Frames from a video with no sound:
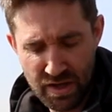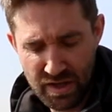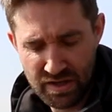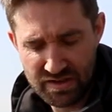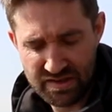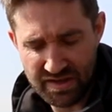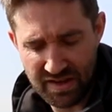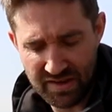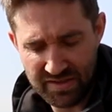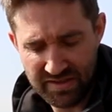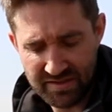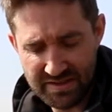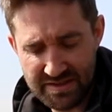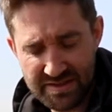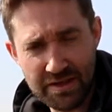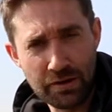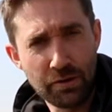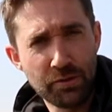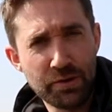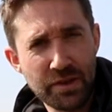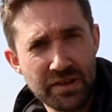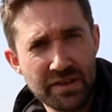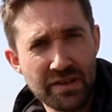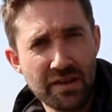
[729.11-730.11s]
So I
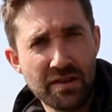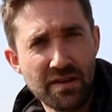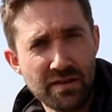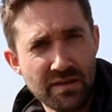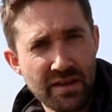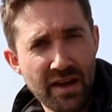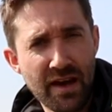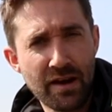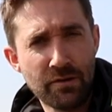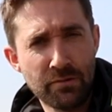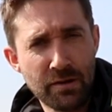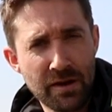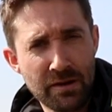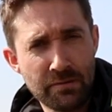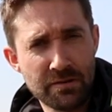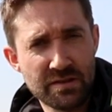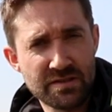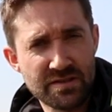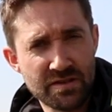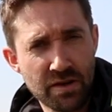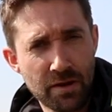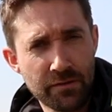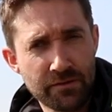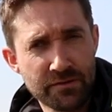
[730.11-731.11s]
still think you can get away with a
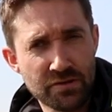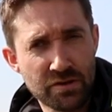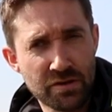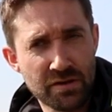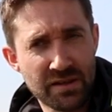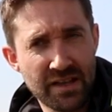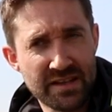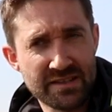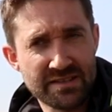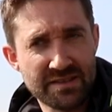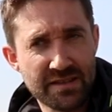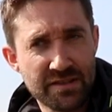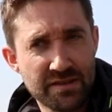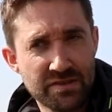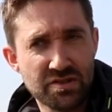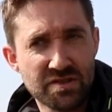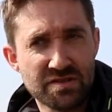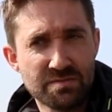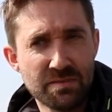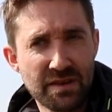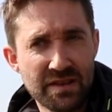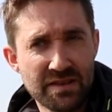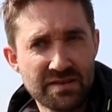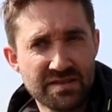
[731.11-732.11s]
softer elastic. It
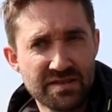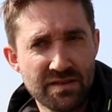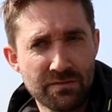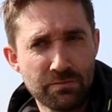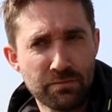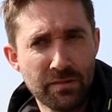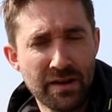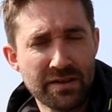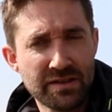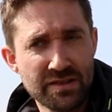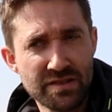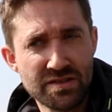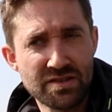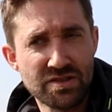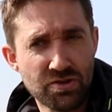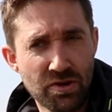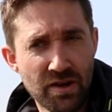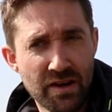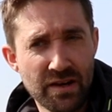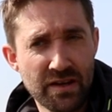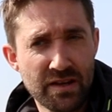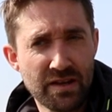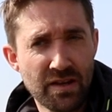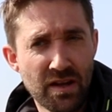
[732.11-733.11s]
just means that when you
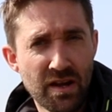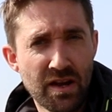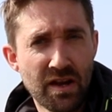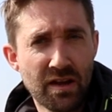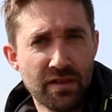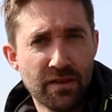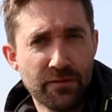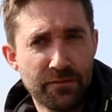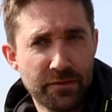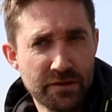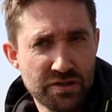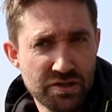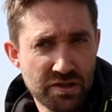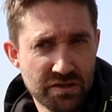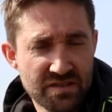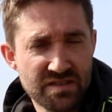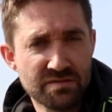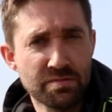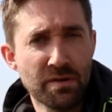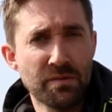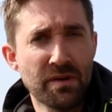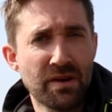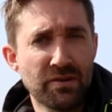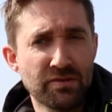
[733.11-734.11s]
strike, the fish can
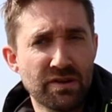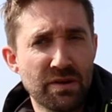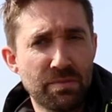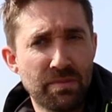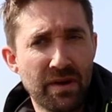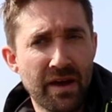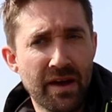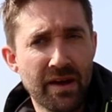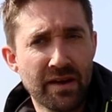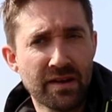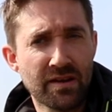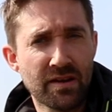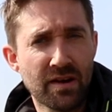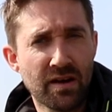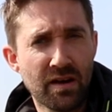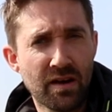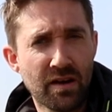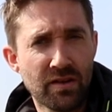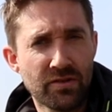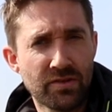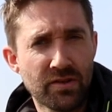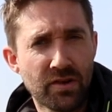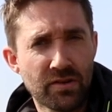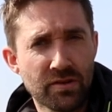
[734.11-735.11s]
swim out your peg
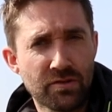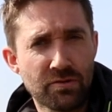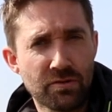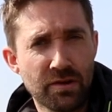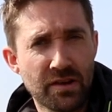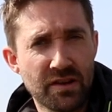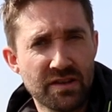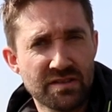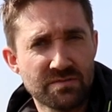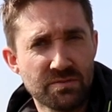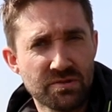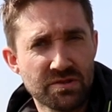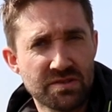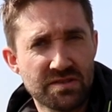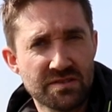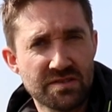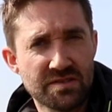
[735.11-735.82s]
and not create as much